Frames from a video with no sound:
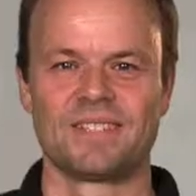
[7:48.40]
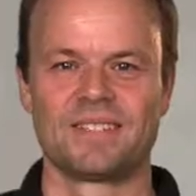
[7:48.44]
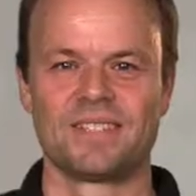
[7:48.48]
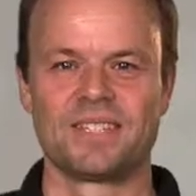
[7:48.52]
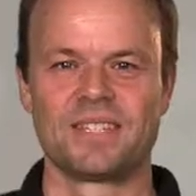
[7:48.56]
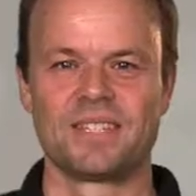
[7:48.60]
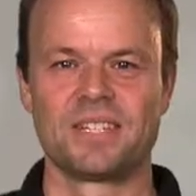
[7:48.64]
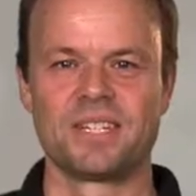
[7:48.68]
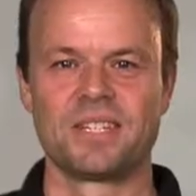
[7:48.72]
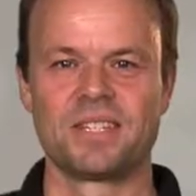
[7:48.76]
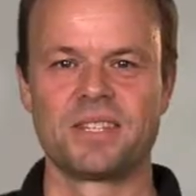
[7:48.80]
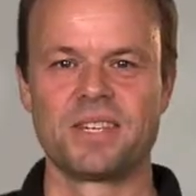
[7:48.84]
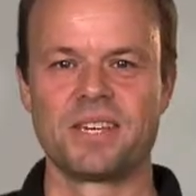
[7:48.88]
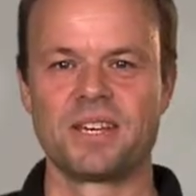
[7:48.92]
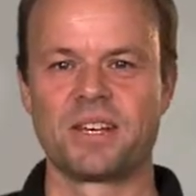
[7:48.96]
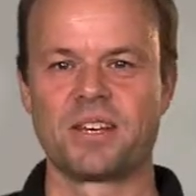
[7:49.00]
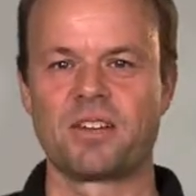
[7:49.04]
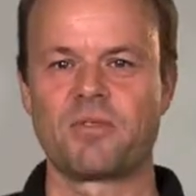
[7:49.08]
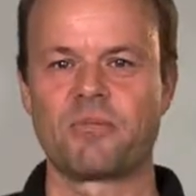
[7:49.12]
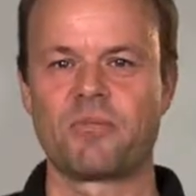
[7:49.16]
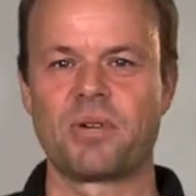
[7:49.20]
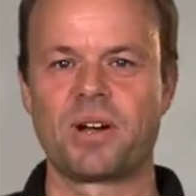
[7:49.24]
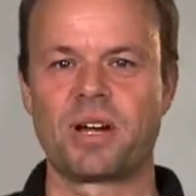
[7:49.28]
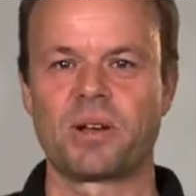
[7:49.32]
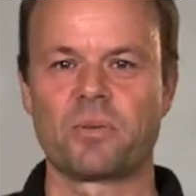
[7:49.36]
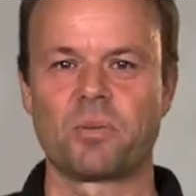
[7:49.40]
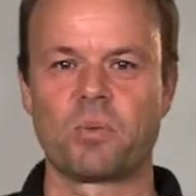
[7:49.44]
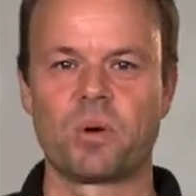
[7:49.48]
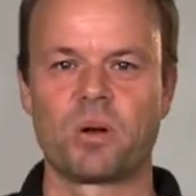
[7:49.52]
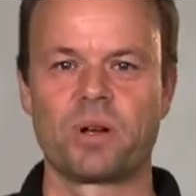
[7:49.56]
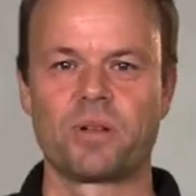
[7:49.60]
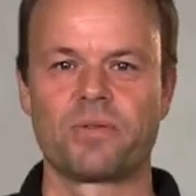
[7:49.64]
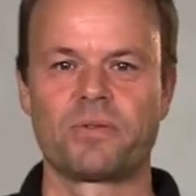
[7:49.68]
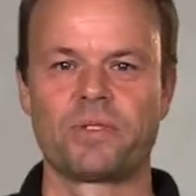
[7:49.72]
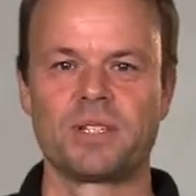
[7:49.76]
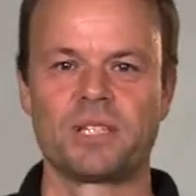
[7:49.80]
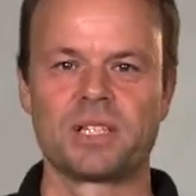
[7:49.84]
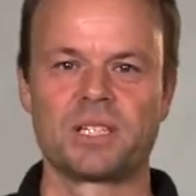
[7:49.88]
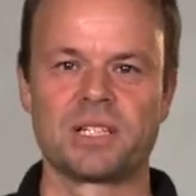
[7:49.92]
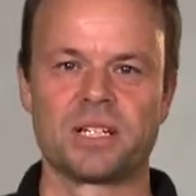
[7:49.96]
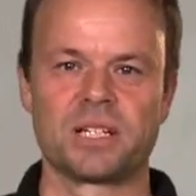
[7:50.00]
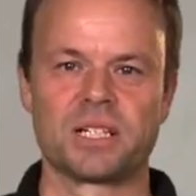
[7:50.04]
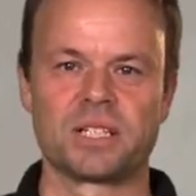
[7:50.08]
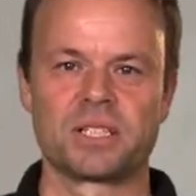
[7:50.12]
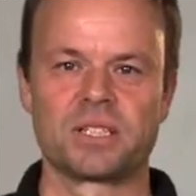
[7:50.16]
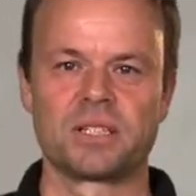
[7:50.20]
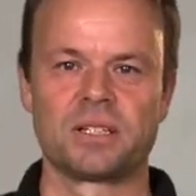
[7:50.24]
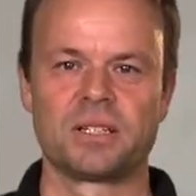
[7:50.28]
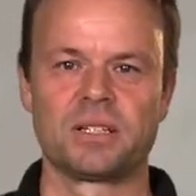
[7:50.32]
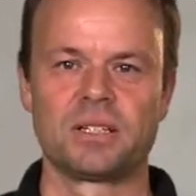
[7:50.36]
This is the end of part 1 of this
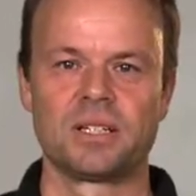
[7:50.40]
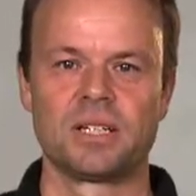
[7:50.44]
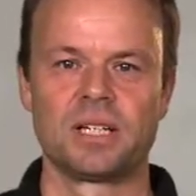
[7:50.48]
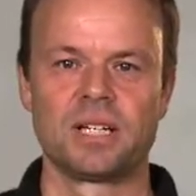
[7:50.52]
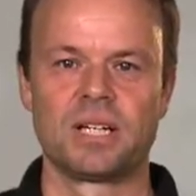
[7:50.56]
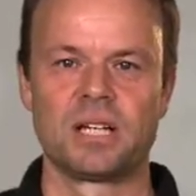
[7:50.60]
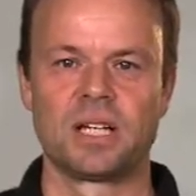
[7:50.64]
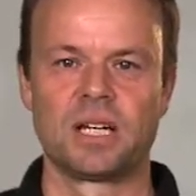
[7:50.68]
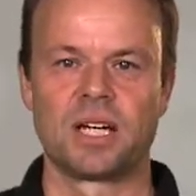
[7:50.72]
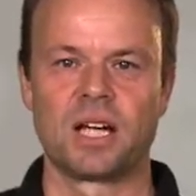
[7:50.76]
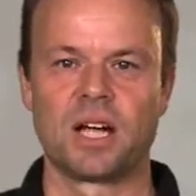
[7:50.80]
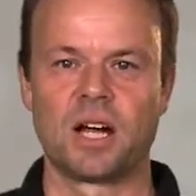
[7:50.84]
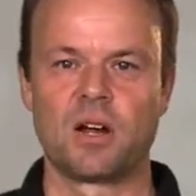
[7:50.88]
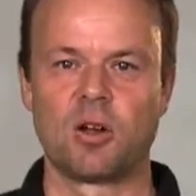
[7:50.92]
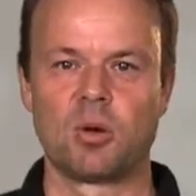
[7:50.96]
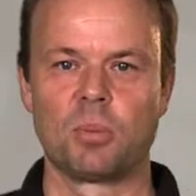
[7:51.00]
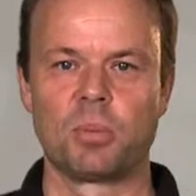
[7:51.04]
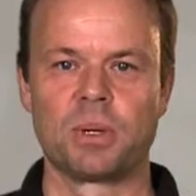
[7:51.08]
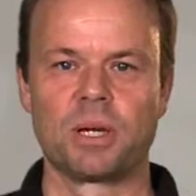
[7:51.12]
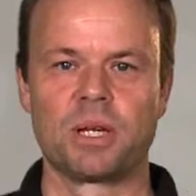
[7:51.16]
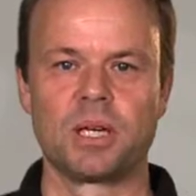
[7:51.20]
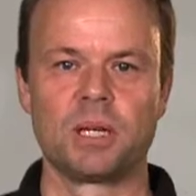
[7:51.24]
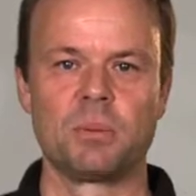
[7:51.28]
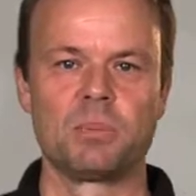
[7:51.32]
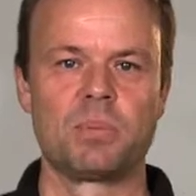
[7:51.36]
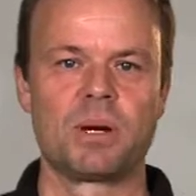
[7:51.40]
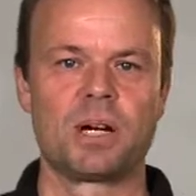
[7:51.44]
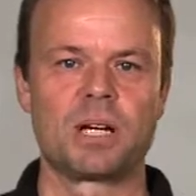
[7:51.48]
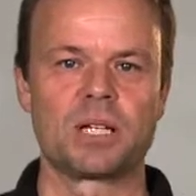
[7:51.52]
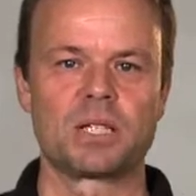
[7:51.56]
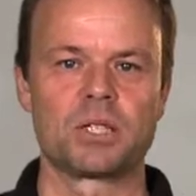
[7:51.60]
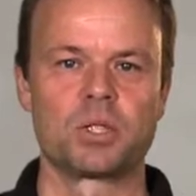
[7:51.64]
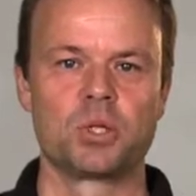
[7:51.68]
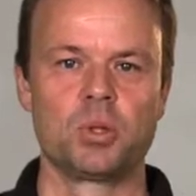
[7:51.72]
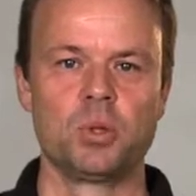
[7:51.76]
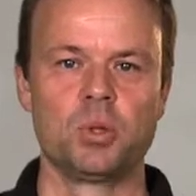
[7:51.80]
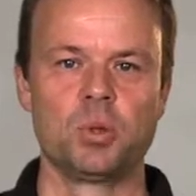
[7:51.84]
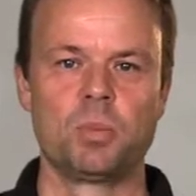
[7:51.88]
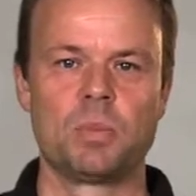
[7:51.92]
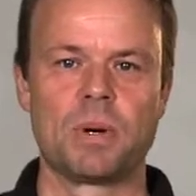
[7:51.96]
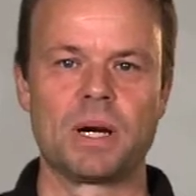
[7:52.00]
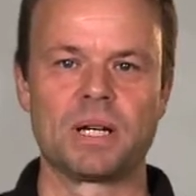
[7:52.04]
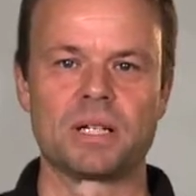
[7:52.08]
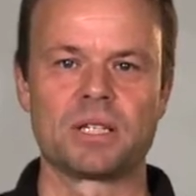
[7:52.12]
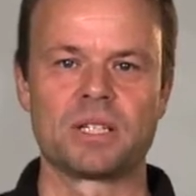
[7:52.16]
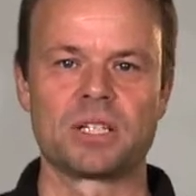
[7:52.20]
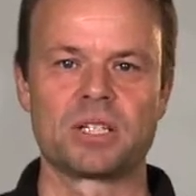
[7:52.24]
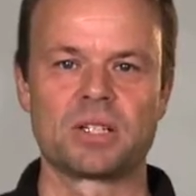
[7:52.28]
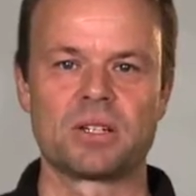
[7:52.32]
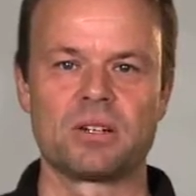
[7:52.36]
lecture. I will begin part 2 by
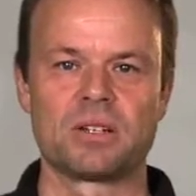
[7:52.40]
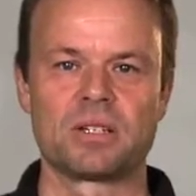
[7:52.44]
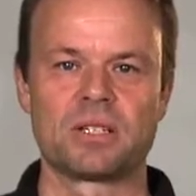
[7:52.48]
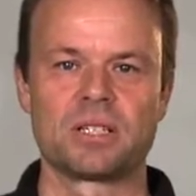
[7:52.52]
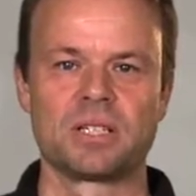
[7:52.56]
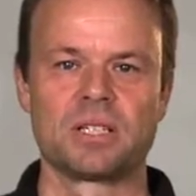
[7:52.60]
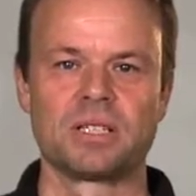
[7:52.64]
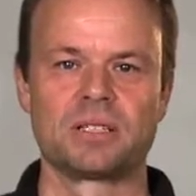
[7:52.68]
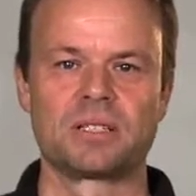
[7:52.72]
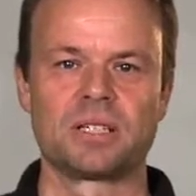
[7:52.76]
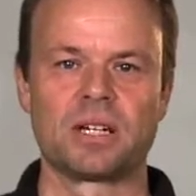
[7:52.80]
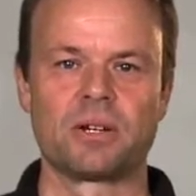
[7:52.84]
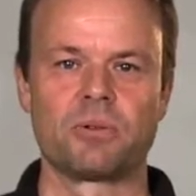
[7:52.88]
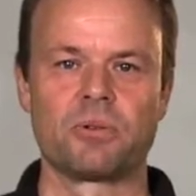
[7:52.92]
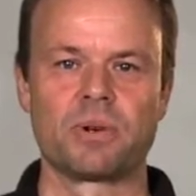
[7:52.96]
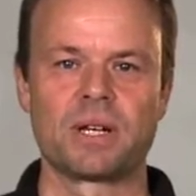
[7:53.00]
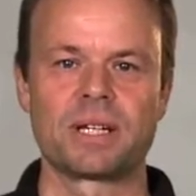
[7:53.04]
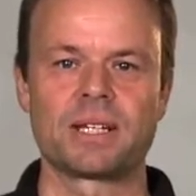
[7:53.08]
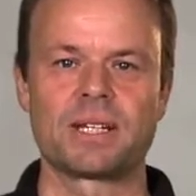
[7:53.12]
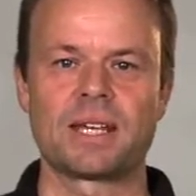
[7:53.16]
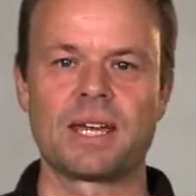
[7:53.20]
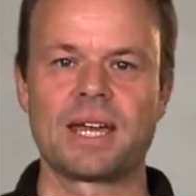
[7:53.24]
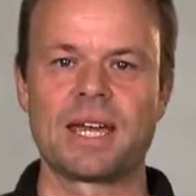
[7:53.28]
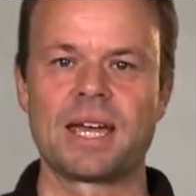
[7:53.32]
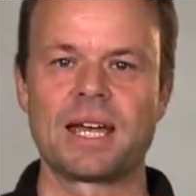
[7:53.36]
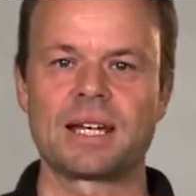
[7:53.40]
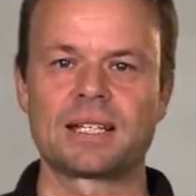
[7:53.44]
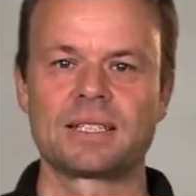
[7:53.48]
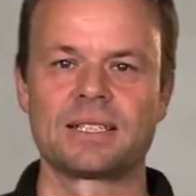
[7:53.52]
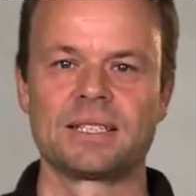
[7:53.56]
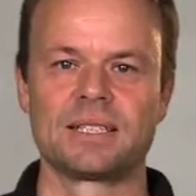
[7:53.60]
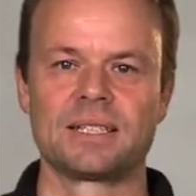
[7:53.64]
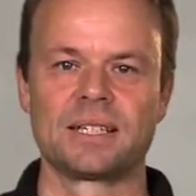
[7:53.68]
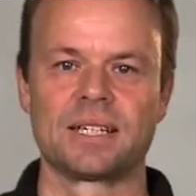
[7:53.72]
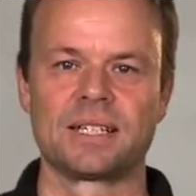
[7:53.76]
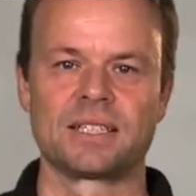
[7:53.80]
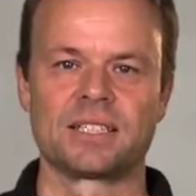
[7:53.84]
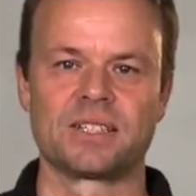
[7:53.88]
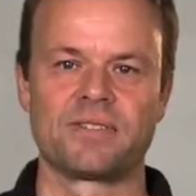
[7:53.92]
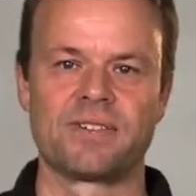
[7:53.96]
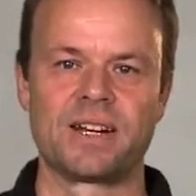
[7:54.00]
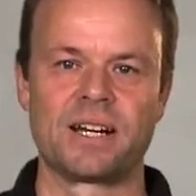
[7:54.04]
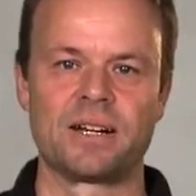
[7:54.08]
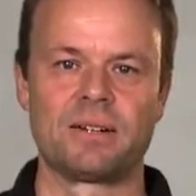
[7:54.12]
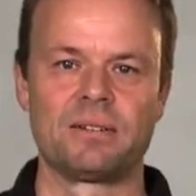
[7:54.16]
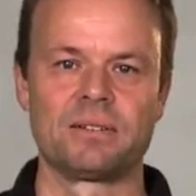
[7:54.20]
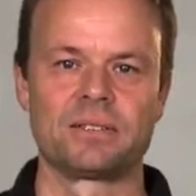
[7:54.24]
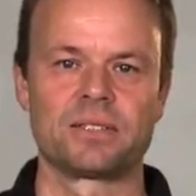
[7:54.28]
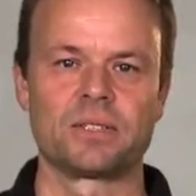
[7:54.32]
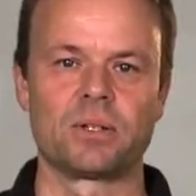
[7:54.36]
discussing direct-acting
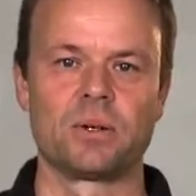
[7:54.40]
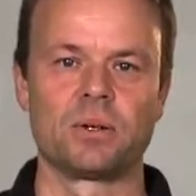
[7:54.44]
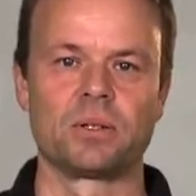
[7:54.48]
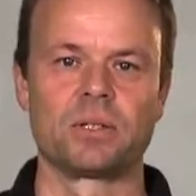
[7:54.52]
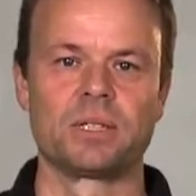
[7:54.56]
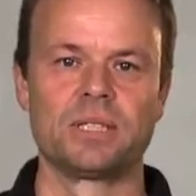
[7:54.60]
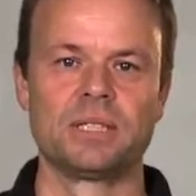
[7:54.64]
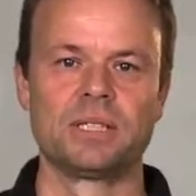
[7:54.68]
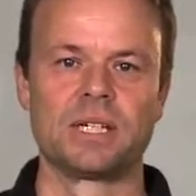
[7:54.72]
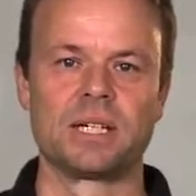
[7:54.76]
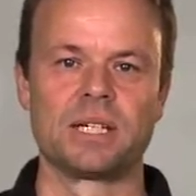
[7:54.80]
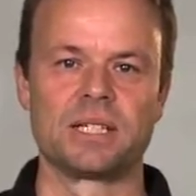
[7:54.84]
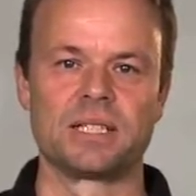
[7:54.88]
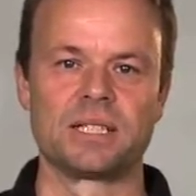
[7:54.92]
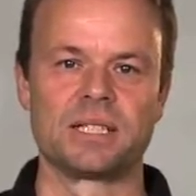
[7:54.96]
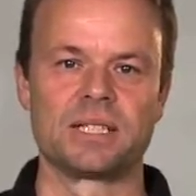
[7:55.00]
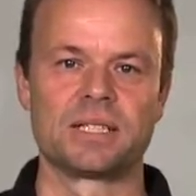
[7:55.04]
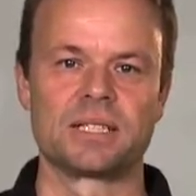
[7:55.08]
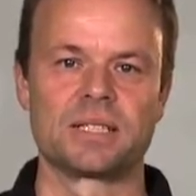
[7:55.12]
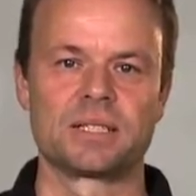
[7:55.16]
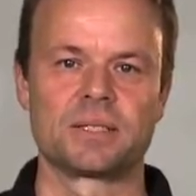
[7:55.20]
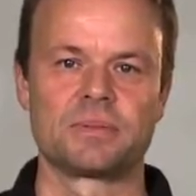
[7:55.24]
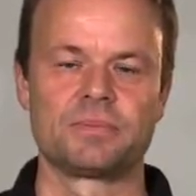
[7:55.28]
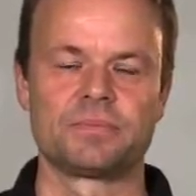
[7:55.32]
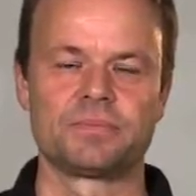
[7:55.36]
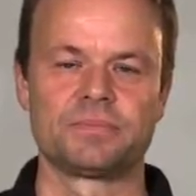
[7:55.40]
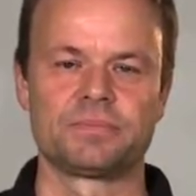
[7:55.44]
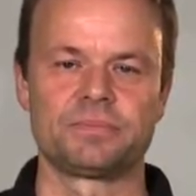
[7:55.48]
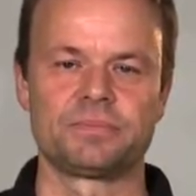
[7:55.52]
antivirals or DAAs.